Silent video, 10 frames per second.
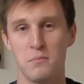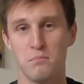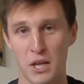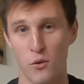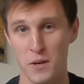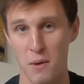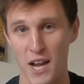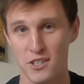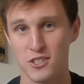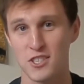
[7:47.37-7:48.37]
Bitcoin
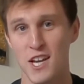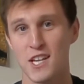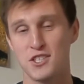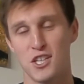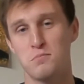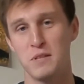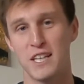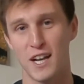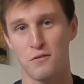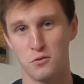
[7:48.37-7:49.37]
miners, just be
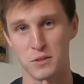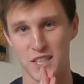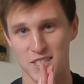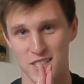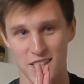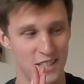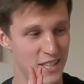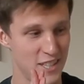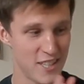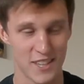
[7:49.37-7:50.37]
careful, because
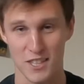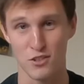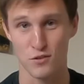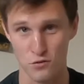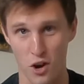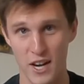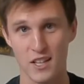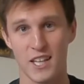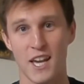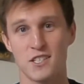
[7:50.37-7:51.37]
there's fraud
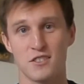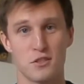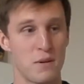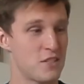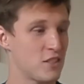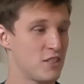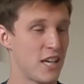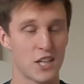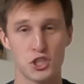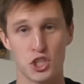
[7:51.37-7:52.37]
allegations. They're basically
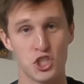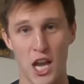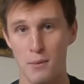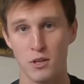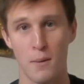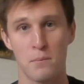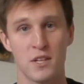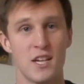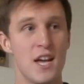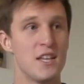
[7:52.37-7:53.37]
saying it's a sham
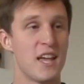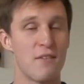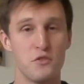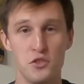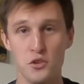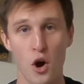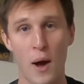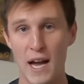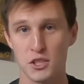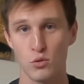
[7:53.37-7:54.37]
company. They have no
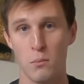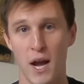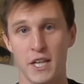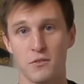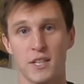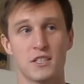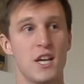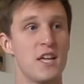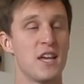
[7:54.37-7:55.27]
actual mining rigs.